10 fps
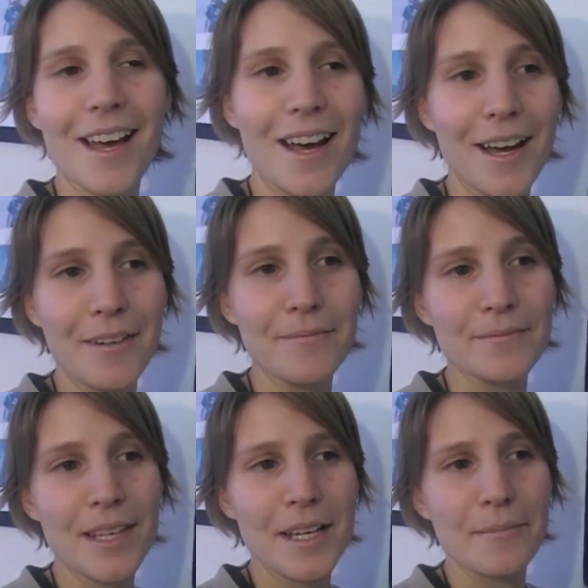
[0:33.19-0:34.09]

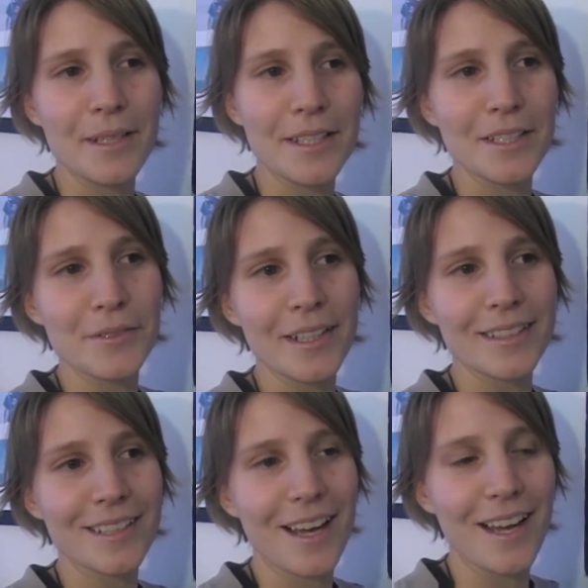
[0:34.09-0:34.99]
But you know
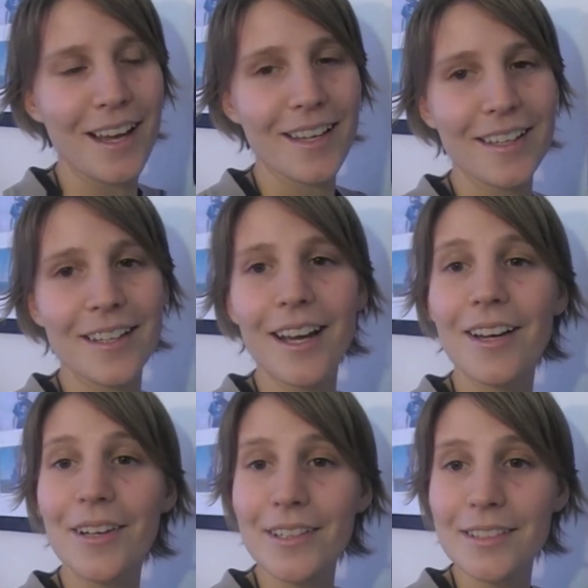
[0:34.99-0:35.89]
what? I
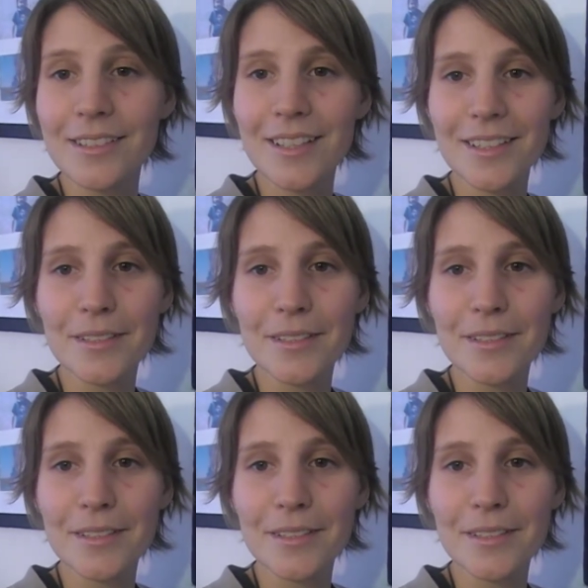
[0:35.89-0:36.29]
honestly,